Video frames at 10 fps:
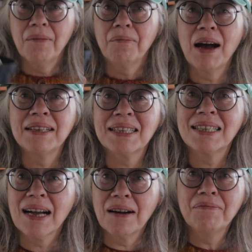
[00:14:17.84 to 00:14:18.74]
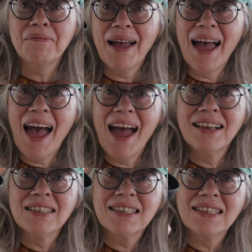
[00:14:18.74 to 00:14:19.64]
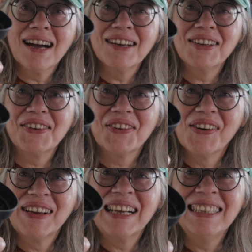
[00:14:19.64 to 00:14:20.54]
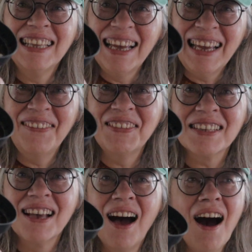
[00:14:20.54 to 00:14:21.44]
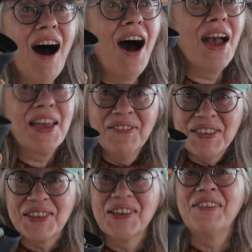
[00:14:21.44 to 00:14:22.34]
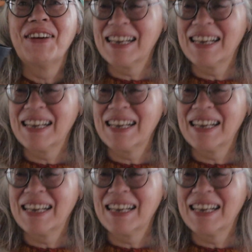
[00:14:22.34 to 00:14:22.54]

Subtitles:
my stump has started growing leaves. I am so